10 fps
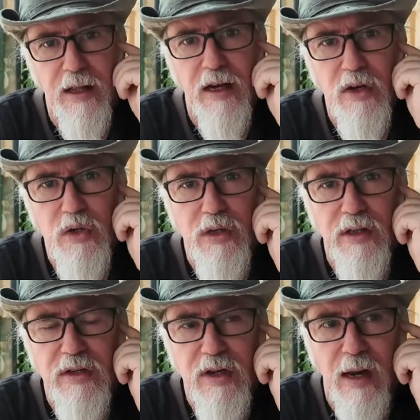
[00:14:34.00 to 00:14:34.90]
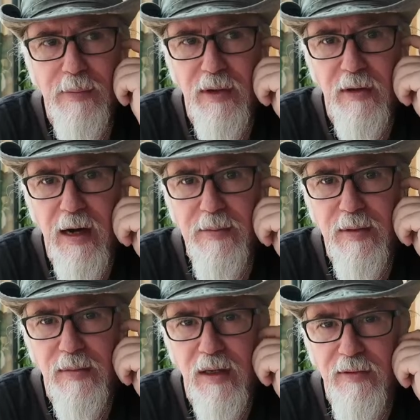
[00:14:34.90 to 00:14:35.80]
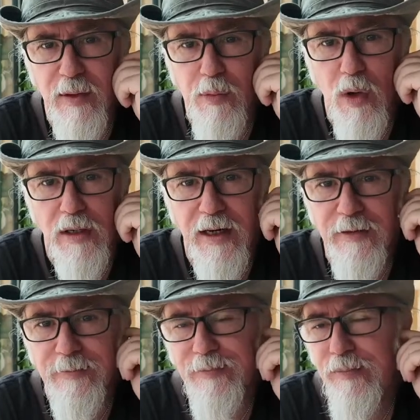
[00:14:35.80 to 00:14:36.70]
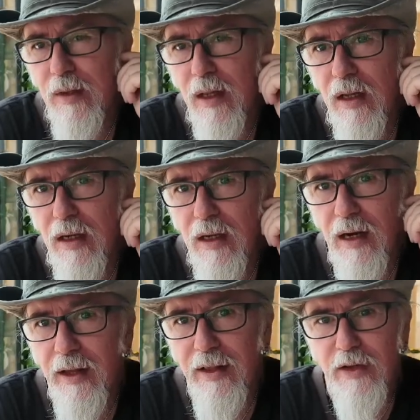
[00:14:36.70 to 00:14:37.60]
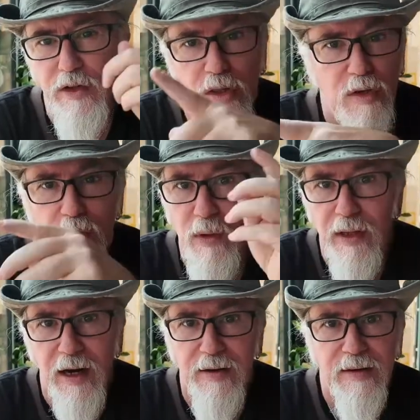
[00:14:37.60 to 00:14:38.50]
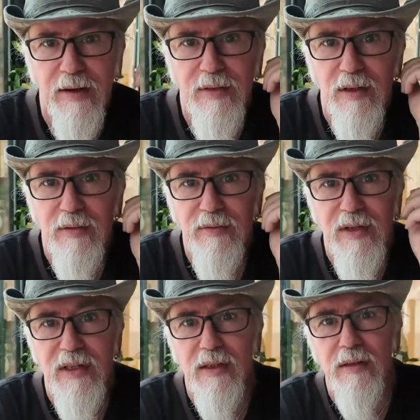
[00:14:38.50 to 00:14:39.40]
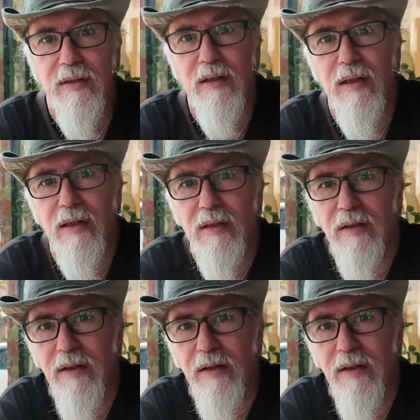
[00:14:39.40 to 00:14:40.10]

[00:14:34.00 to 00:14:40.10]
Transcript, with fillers: that I usually stop and grab something if I'm walking. And then there's a third one that I never visit. Oh,